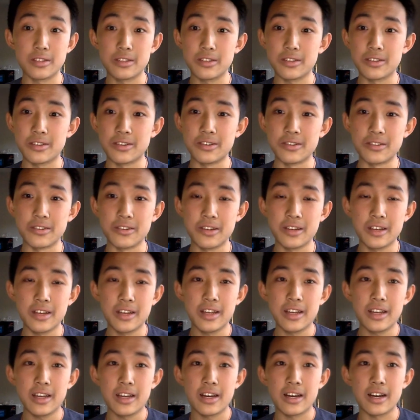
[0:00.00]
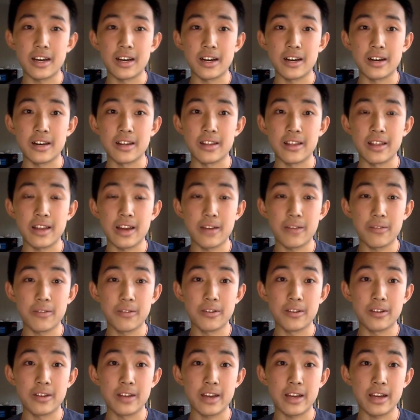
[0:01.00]
So that
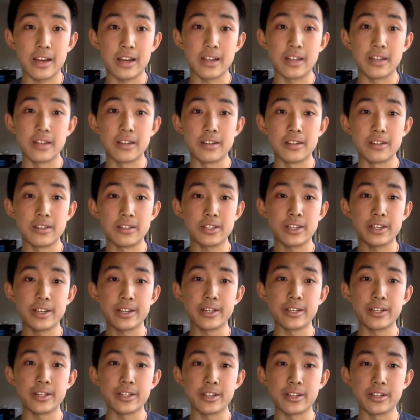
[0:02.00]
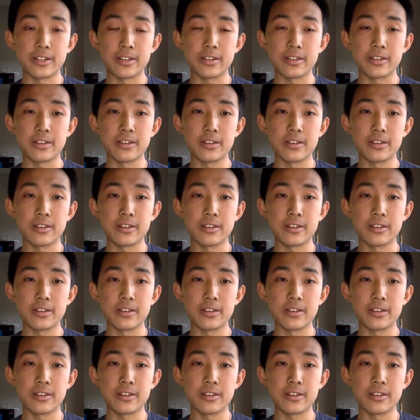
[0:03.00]
one had changing,